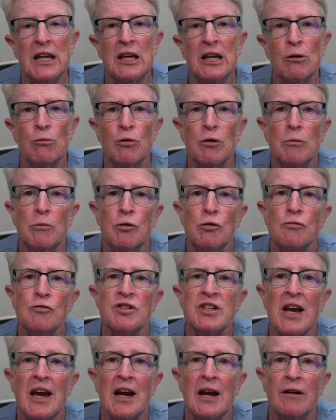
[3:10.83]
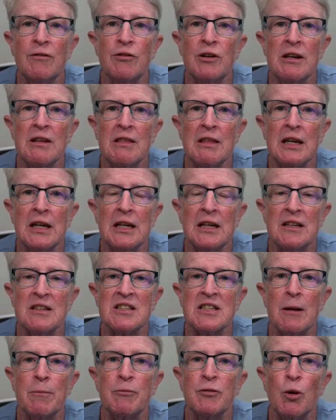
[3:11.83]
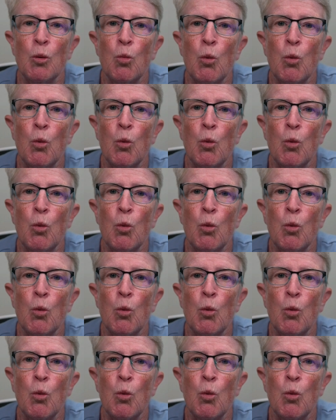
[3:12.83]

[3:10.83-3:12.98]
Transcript: It removes everything except the